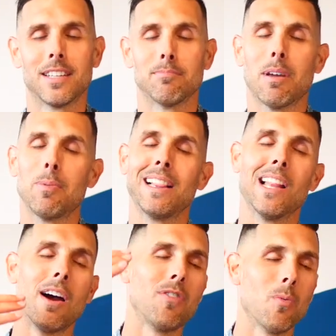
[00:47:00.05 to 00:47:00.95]
May we
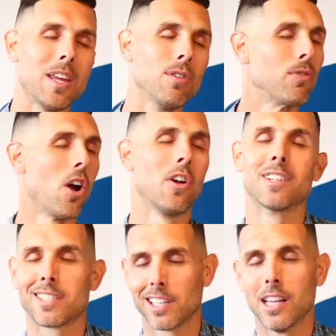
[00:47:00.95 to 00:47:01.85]
love the way you've called
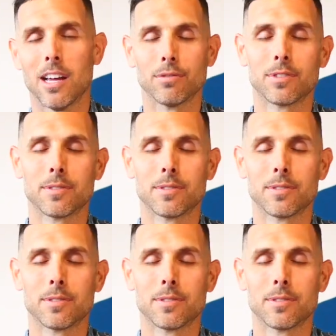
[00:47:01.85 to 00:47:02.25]
us to love.